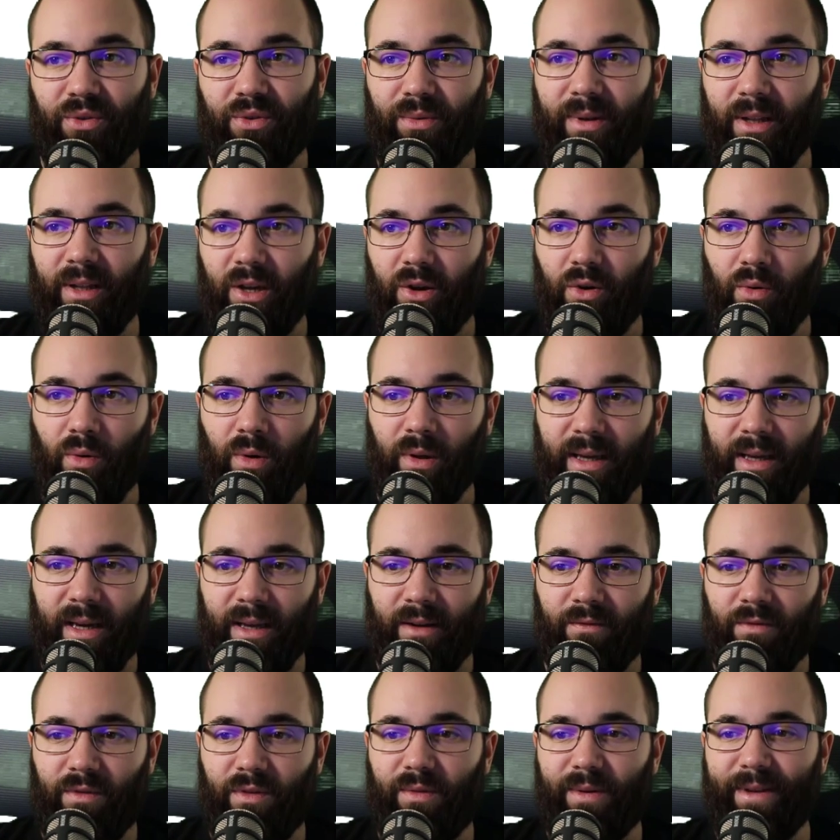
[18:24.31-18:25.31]
really cool kind
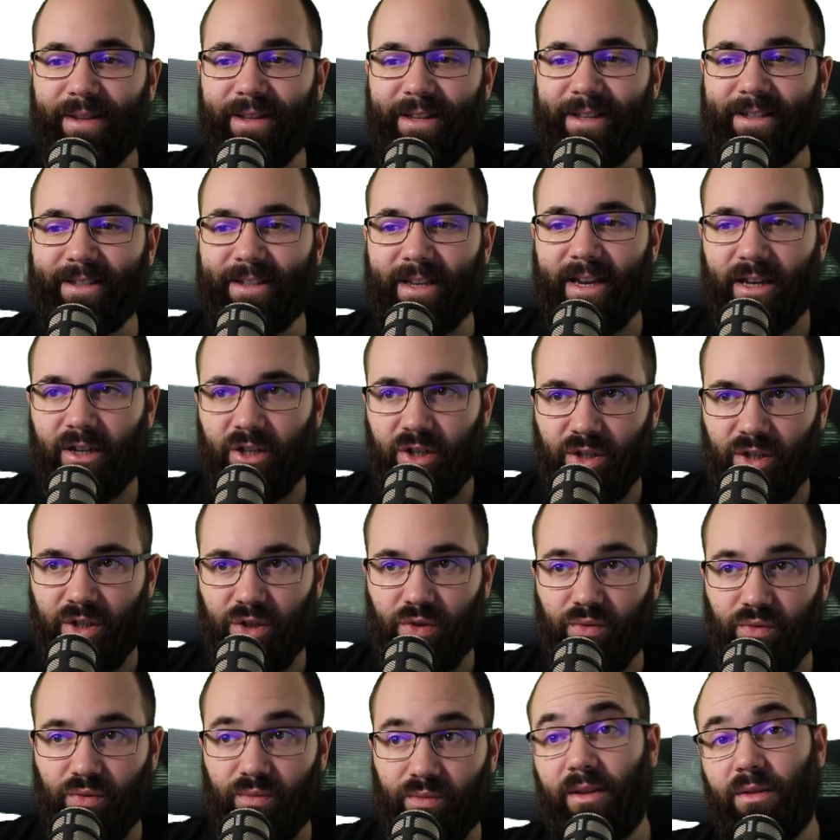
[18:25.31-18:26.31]
of 3D
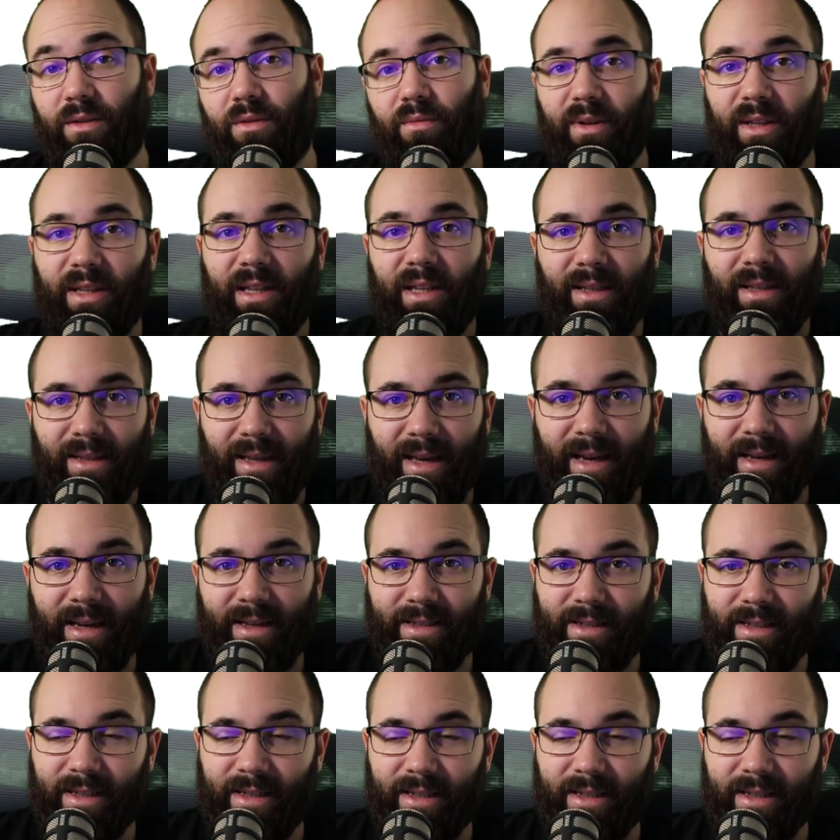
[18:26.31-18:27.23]
sections with 3D text.